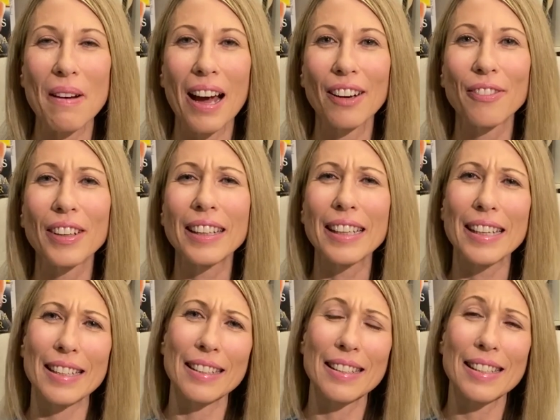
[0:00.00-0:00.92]
mine for
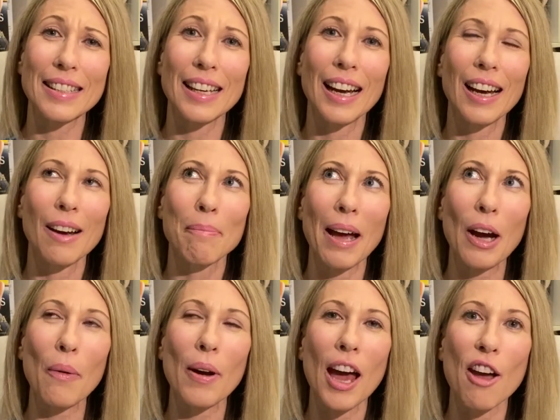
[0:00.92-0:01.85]
years.
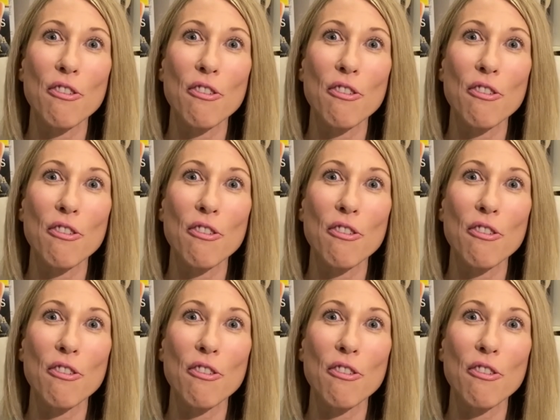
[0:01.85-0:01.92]
Back when I